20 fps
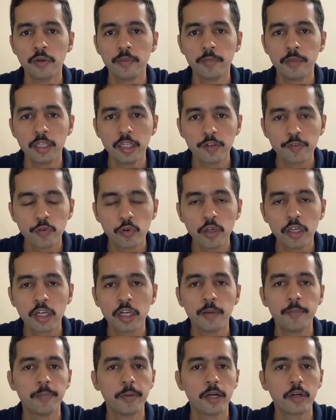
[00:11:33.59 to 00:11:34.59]
meaningfully
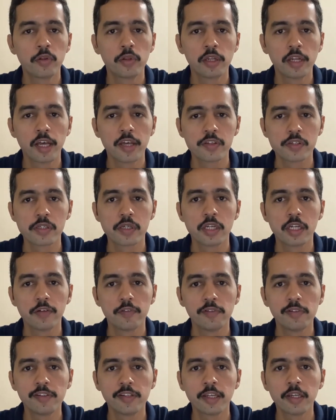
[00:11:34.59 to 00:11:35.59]
compared to the last year
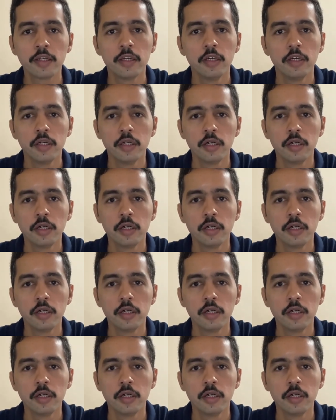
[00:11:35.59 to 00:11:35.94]
levels, and